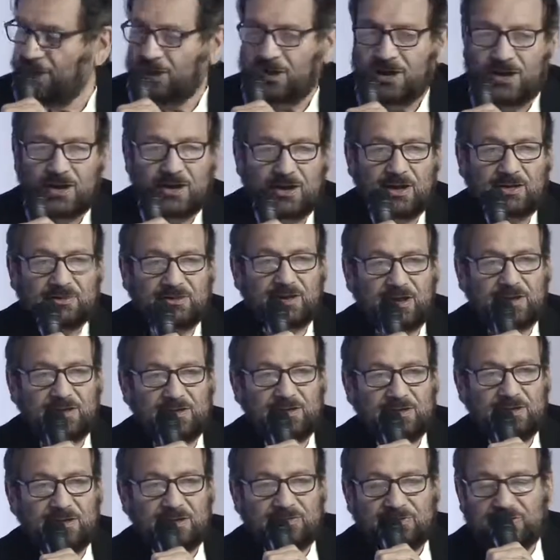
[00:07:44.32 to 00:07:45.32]
And I
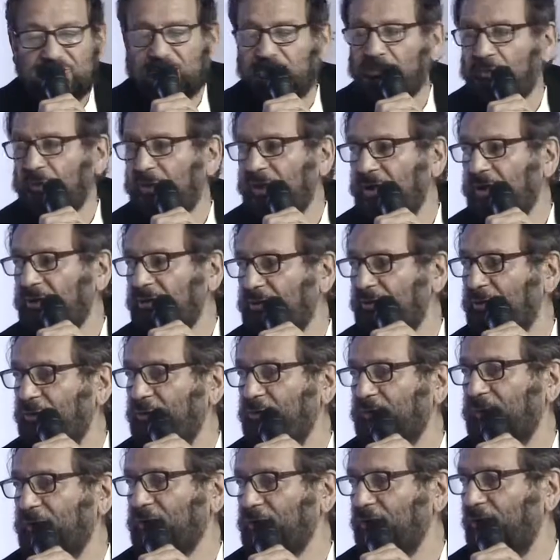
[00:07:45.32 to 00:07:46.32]
think this is where the new
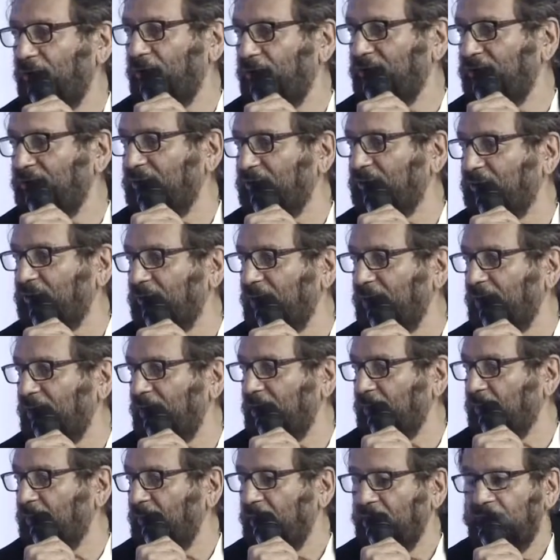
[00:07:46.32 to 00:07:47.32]
technologies will
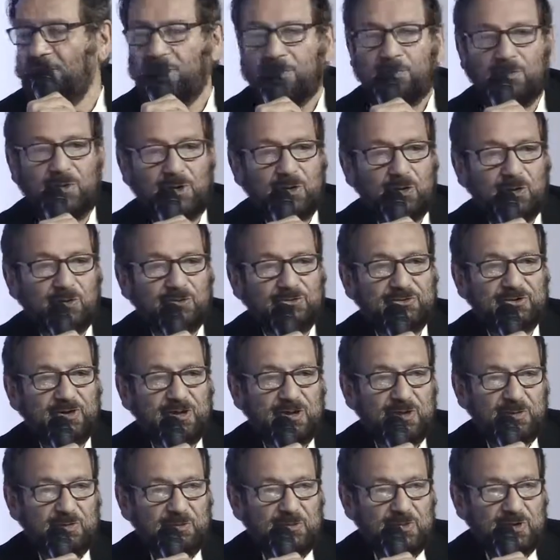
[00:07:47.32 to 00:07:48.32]
help. Because
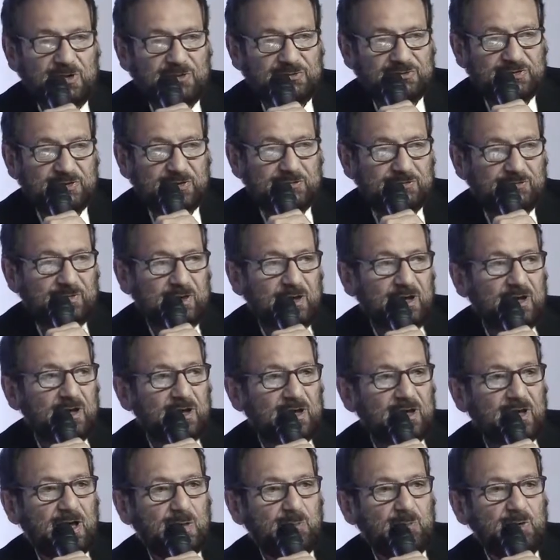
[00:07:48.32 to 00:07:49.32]
they're immersive,
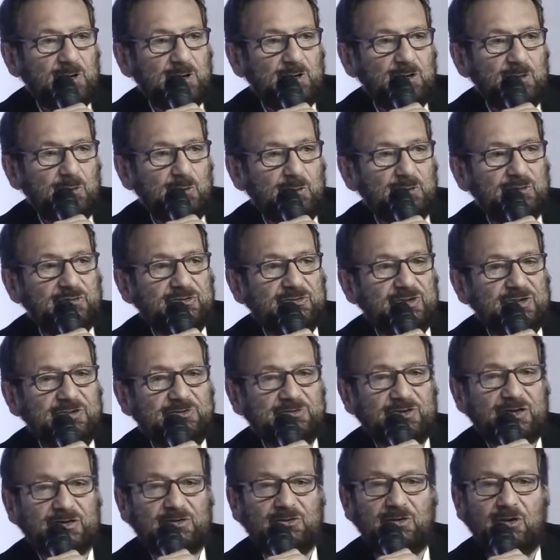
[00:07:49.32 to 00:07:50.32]
can we use these
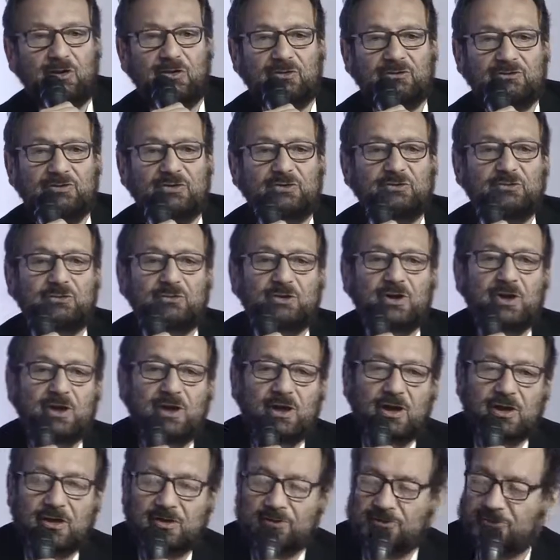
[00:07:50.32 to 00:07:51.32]
technologies to
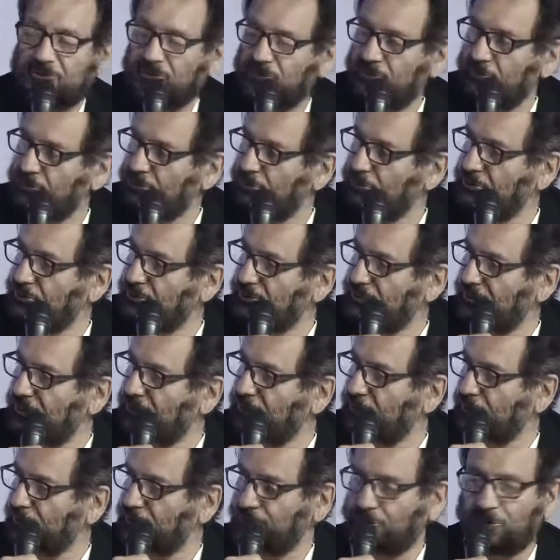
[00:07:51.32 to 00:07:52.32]
encourage you to tell
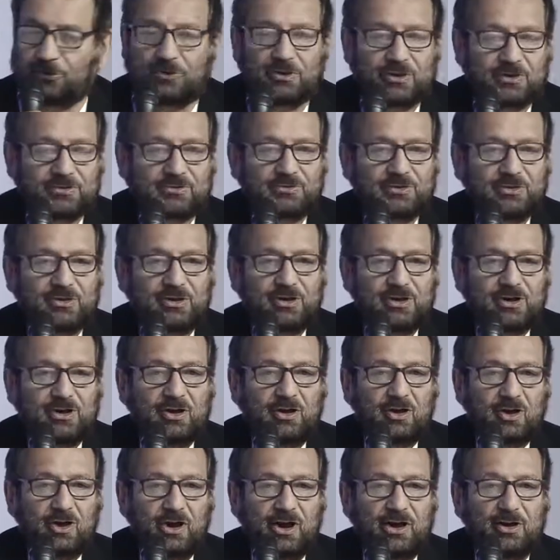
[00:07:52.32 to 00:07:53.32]
your stories?
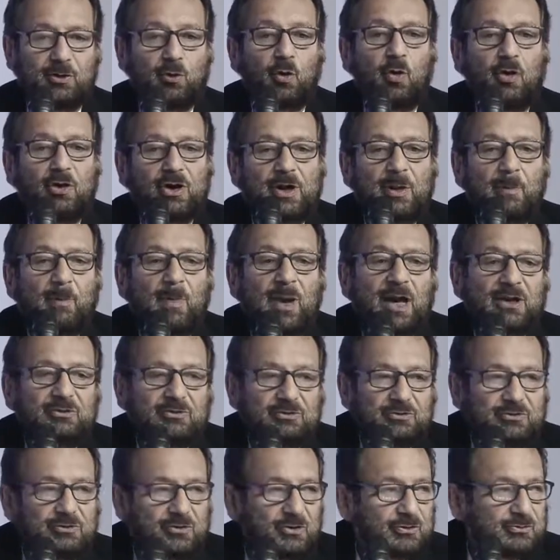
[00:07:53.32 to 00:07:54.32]
And or
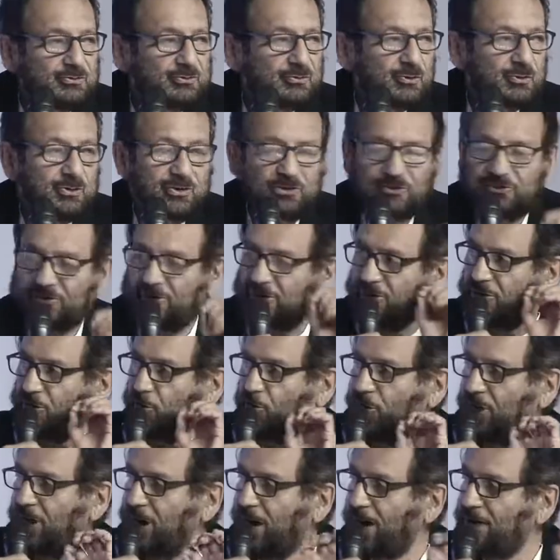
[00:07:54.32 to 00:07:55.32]
imagine your stories in the
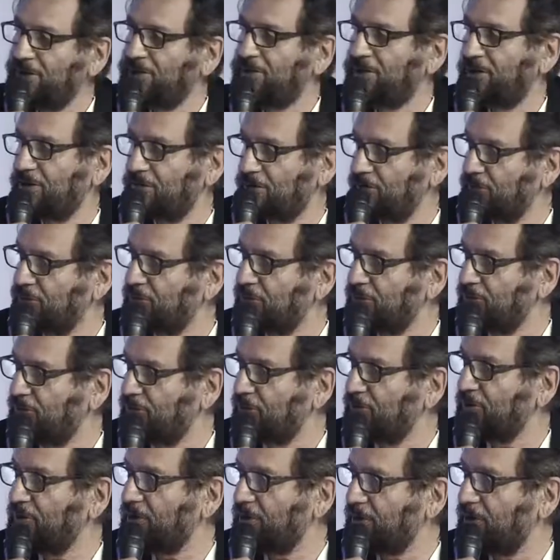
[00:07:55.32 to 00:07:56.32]
way I tell you the
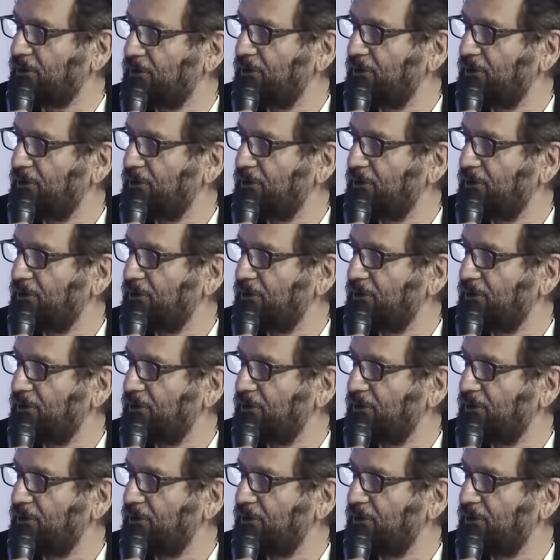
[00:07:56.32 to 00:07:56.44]
story,